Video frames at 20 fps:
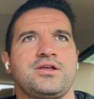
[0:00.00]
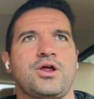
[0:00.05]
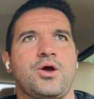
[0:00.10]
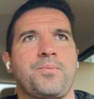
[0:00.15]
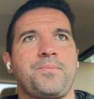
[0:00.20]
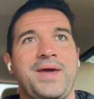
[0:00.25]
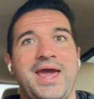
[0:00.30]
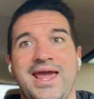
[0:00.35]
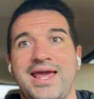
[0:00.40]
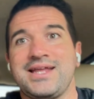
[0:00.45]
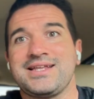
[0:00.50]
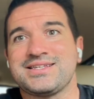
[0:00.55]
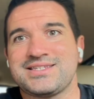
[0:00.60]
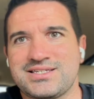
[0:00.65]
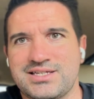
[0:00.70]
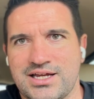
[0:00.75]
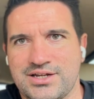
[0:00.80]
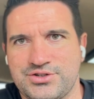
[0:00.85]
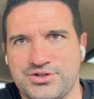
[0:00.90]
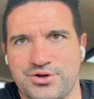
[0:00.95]
pain
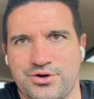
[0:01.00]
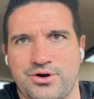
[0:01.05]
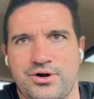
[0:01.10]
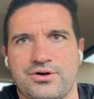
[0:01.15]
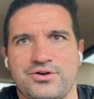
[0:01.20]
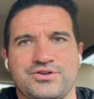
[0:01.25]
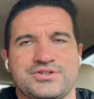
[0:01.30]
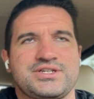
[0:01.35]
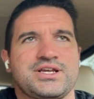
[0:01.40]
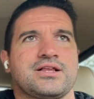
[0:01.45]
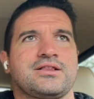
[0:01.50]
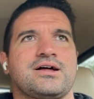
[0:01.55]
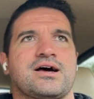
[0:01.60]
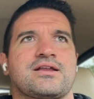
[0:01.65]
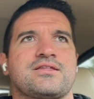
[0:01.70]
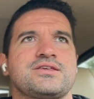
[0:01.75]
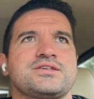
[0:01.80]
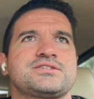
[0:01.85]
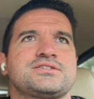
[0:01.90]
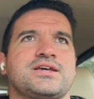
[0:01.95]
center, you see a lot
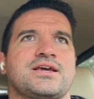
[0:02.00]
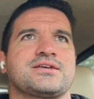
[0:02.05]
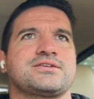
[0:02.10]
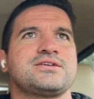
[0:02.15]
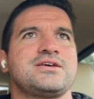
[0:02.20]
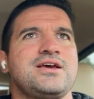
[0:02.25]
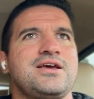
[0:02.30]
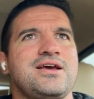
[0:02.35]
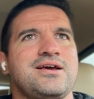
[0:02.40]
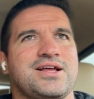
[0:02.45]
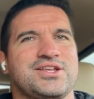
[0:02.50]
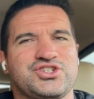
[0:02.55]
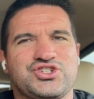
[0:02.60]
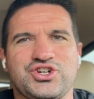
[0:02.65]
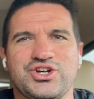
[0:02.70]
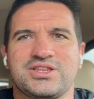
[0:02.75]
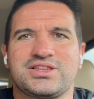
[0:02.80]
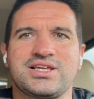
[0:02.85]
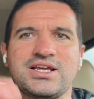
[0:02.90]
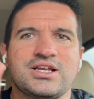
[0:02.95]
of these things. It's a
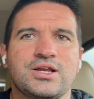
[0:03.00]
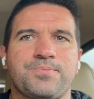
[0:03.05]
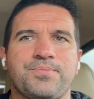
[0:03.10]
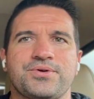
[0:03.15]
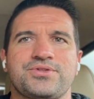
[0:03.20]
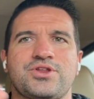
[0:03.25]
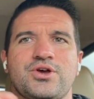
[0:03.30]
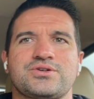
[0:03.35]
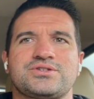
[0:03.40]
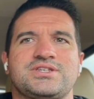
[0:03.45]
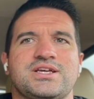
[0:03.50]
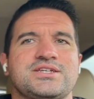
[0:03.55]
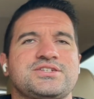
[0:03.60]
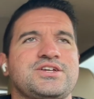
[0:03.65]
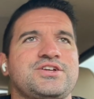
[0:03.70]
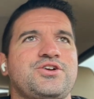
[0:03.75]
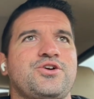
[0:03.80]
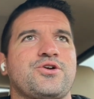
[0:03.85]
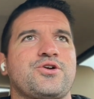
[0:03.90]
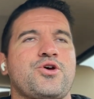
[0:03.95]
good thing to put those things
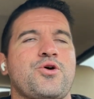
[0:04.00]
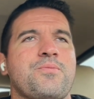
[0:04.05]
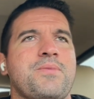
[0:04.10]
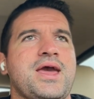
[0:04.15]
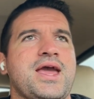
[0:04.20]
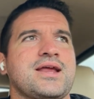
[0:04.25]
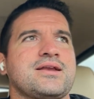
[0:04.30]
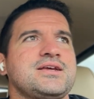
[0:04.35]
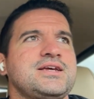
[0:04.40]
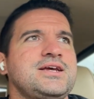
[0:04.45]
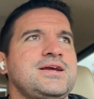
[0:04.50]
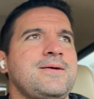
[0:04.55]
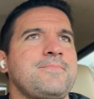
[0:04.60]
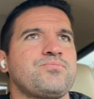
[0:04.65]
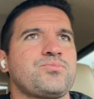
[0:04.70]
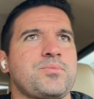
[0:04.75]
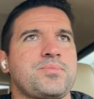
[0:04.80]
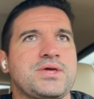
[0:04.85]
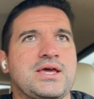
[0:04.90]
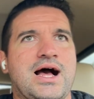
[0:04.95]
in your domain.
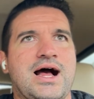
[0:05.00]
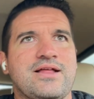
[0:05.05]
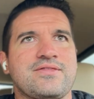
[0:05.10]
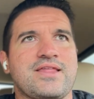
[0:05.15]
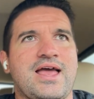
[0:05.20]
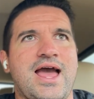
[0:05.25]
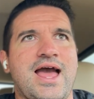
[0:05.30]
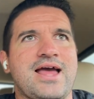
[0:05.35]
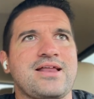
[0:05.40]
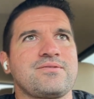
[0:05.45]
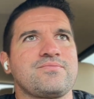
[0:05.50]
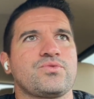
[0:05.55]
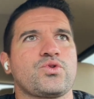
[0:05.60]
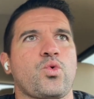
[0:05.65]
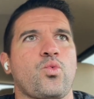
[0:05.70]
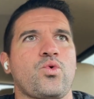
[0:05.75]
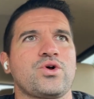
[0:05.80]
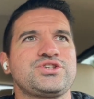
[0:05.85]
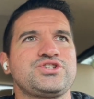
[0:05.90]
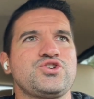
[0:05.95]
Beyond that,
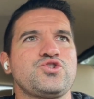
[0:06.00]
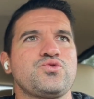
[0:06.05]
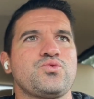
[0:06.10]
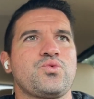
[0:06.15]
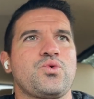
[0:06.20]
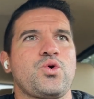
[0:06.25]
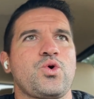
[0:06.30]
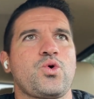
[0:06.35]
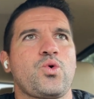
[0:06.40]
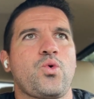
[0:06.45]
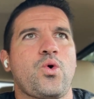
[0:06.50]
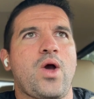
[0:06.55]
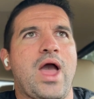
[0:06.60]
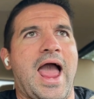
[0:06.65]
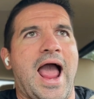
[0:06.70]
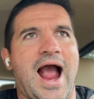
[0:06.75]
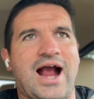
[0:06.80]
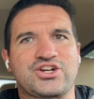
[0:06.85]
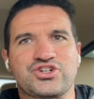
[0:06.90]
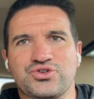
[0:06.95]
once you
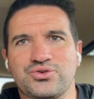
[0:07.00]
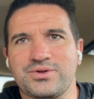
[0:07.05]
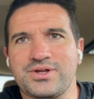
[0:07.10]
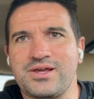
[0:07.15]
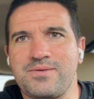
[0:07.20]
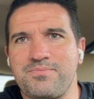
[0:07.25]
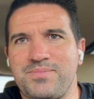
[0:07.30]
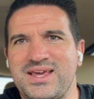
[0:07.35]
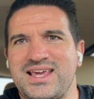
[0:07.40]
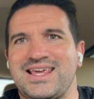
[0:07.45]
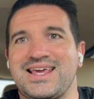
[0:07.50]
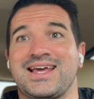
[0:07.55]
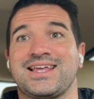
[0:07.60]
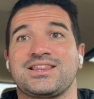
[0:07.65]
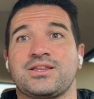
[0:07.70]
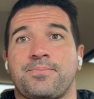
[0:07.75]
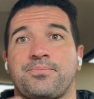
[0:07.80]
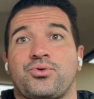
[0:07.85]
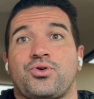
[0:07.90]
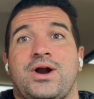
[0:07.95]
actually begin
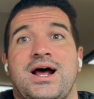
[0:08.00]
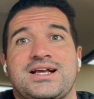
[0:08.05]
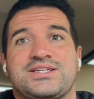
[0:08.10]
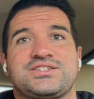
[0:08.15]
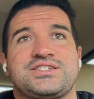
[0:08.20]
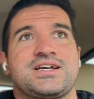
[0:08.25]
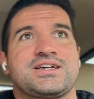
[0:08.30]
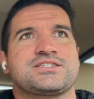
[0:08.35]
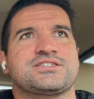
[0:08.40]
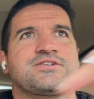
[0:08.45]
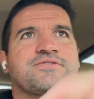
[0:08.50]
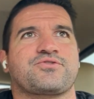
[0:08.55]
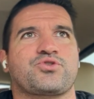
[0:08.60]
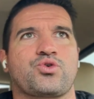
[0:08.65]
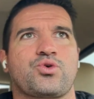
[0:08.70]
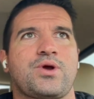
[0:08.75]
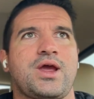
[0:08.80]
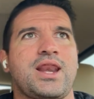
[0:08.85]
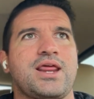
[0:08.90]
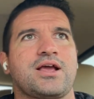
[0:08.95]
the process of
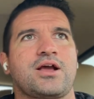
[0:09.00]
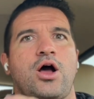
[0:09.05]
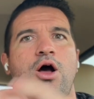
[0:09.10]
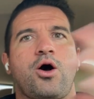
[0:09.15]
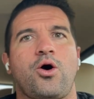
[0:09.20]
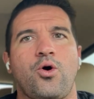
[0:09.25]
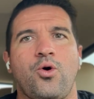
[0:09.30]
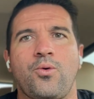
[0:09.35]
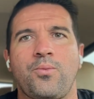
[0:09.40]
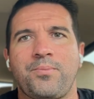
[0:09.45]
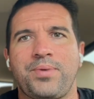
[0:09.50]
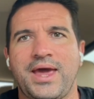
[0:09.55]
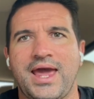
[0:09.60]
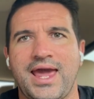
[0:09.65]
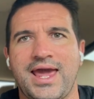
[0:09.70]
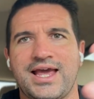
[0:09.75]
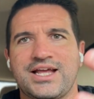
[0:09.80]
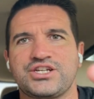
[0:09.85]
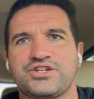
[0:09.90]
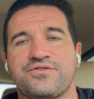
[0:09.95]
creating a home
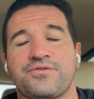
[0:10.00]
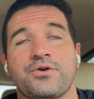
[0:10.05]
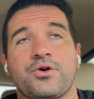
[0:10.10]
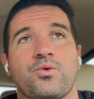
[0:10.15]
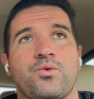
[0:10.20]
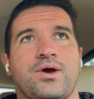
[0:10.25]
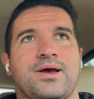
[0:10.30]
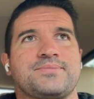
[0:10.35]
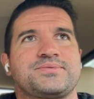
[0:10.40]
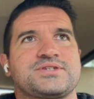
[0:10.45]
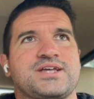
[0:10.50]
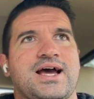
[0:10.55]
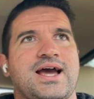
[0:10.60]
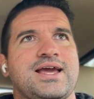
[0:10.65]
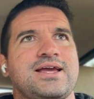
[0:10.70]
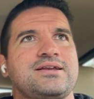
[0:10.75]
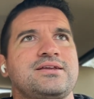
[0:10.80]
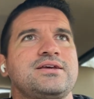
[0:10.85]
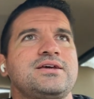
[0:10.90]
page for your website,